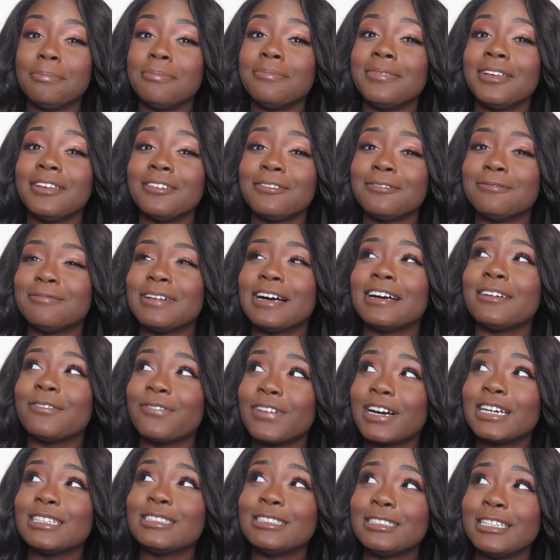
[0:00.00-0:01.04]

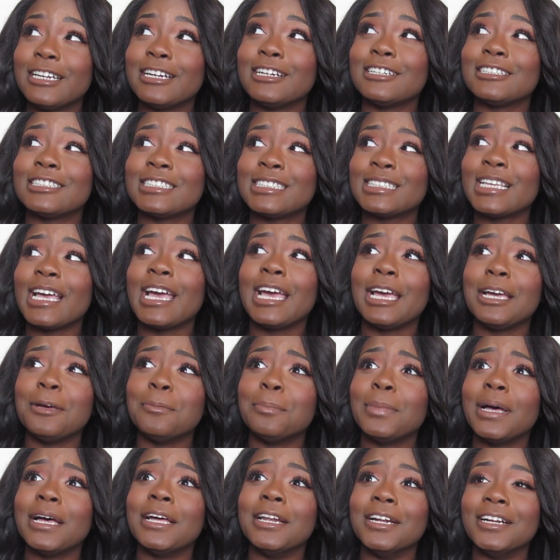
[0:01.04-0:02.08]
if I dare say
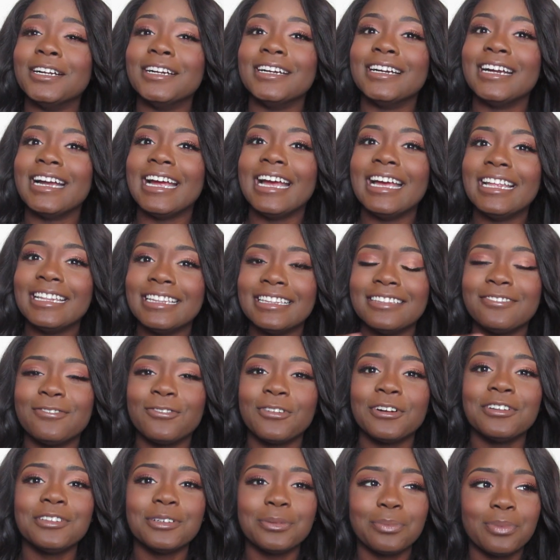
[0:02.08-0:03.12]
better. And
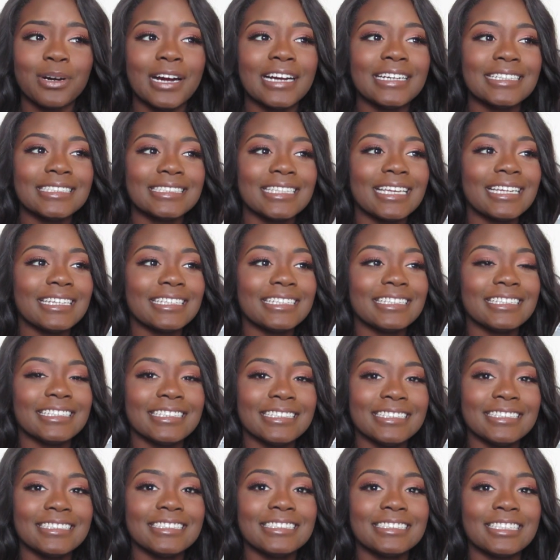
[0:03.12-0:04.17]
for the price that it
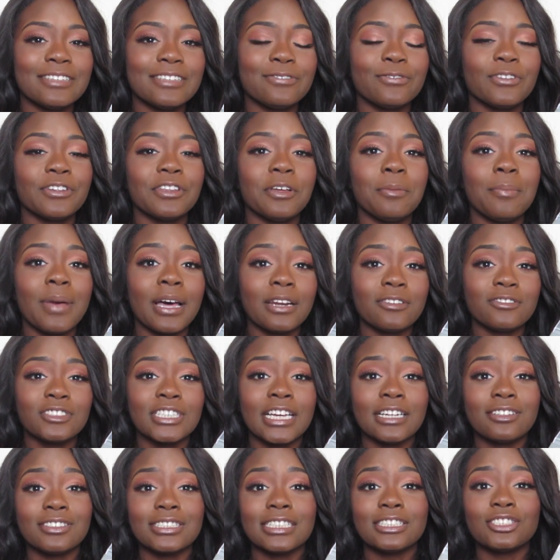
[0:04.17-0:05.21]
is and for the amount of
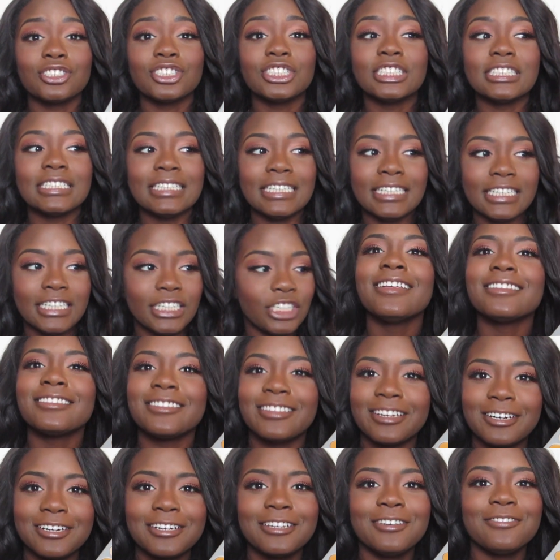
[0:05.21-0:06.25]
shadows that you're getting,
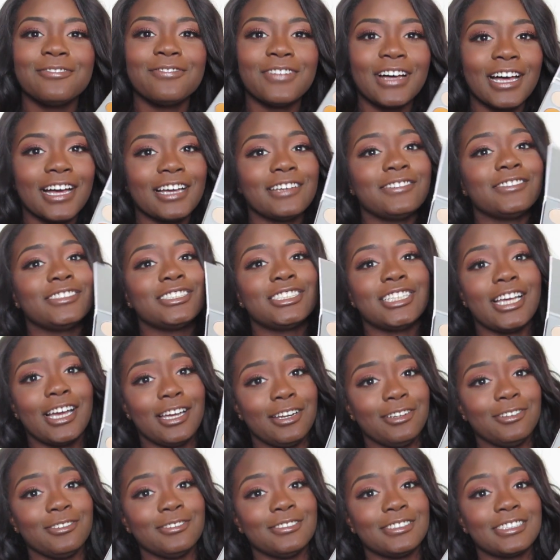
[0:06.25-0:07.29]
35
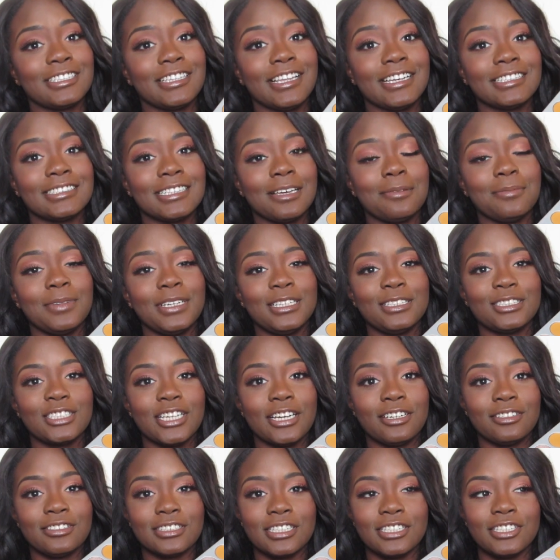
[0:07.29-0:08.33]
shadows, that's how many
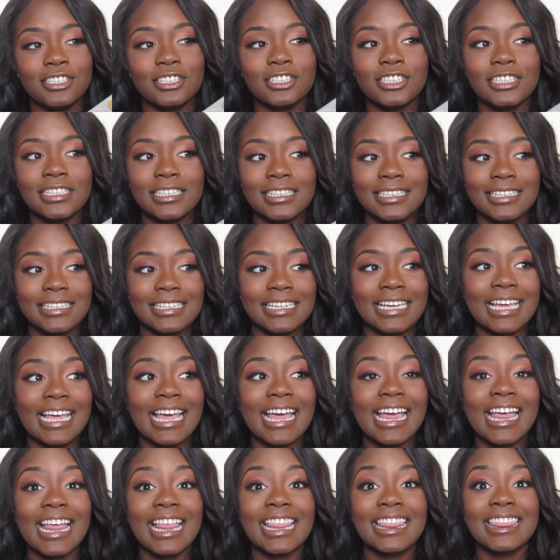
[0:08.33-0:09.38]
shadows that you're getting.
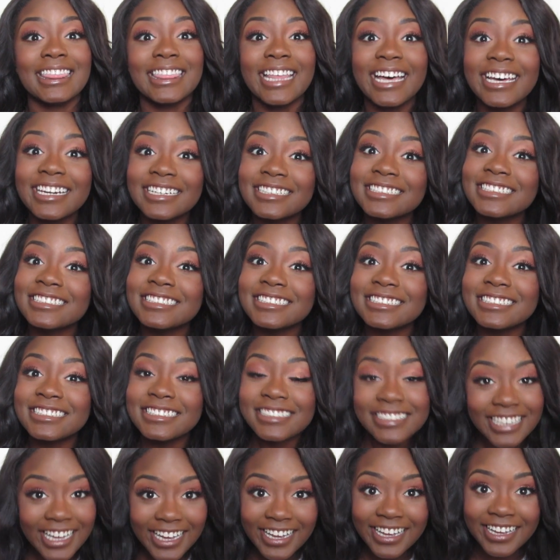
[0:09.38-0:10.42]
That is
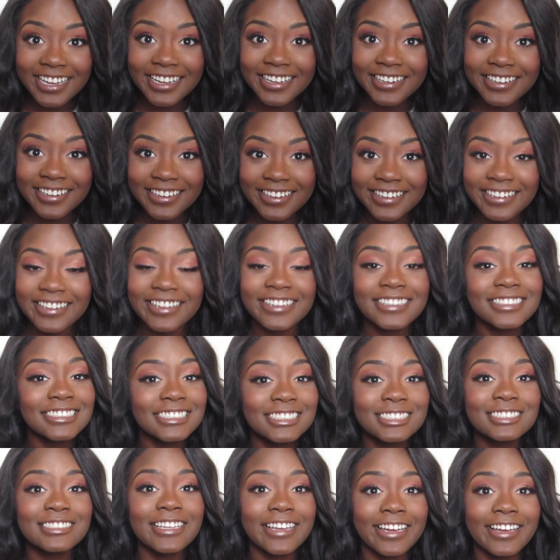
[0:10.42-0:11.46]
insane.
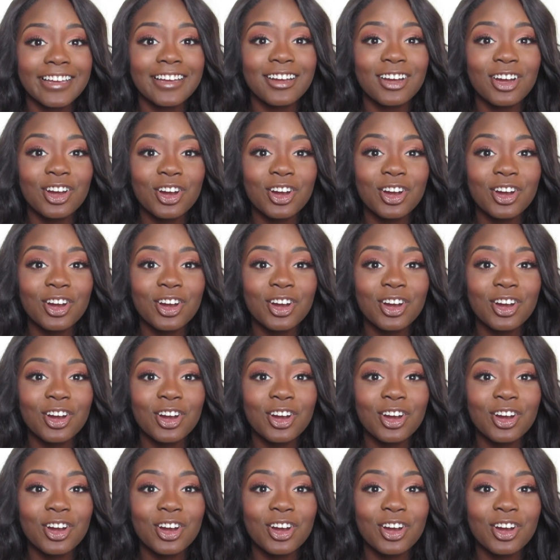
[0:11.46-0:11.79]
That's like